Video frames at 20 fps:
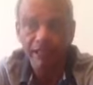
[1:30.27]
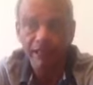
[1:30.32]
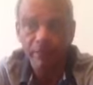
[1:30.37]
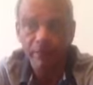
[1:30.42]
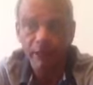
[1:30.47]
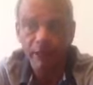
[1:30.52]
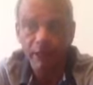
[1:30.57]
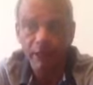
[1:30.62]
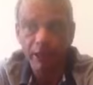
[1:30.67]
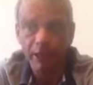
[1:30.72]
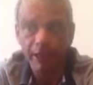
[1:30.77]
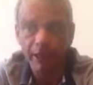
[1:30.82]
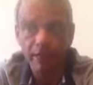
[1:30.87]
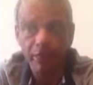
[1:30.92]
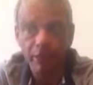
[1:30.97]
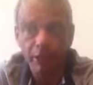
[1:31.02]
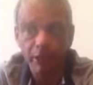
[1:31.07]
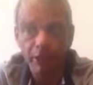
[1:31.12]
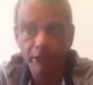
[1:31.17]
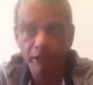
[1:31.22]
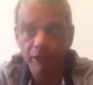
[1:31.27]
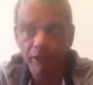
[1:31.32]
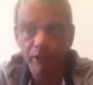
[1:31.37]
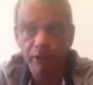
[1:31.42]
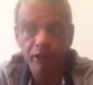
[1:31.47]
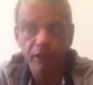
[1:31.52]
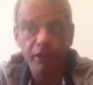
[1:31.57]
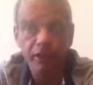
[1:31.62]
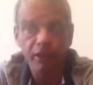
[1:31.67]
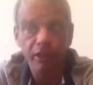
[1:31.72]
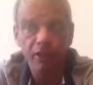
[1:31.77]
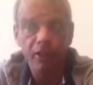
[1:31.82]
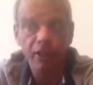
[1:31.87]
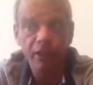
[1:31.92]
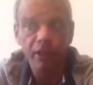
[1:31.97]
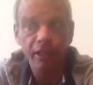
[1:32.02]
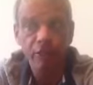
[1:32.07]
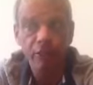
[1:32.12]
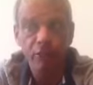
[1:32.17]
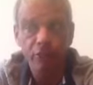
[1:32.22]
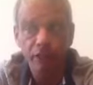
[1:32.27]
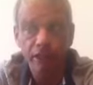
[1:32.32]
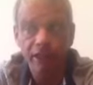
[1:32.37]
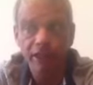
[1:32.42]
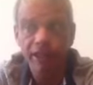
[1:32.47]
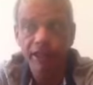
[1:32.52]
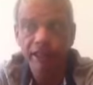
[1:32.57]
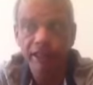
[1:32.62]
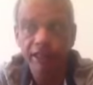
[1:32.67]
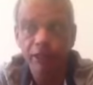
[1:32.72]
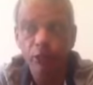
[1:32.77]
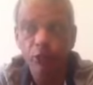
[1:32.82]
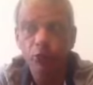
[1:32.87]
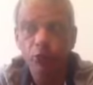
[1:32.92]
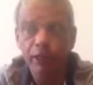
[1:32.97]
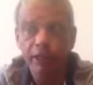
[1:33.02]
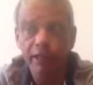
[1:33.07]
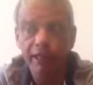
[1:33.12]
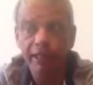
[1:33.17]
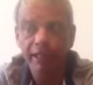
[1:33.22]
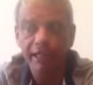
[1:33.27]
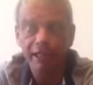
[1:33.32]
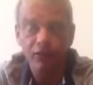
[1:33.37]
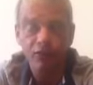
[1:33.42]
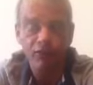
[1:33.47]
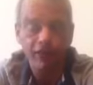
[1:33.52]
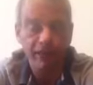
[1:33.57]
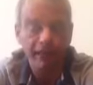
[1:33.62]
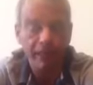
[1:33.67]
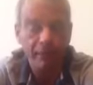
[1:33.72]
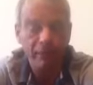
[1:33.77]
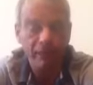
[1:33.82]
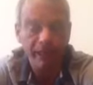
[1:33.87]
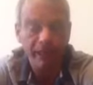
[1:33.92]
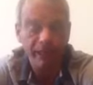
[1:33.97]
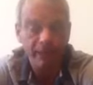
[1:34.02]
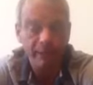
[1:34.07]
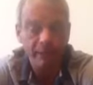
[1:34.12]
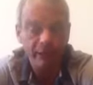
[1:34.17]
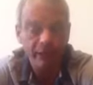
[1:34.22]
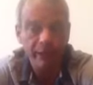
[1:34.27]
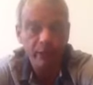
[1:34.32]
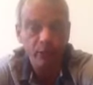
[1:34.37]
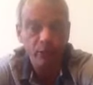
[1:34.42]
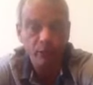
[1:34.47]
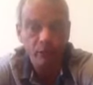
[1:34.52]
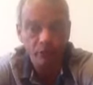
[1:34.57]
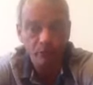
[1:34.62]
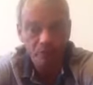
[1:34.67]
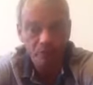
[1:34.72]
behind cupboards, so you can't see the price until it gets rung up at the till.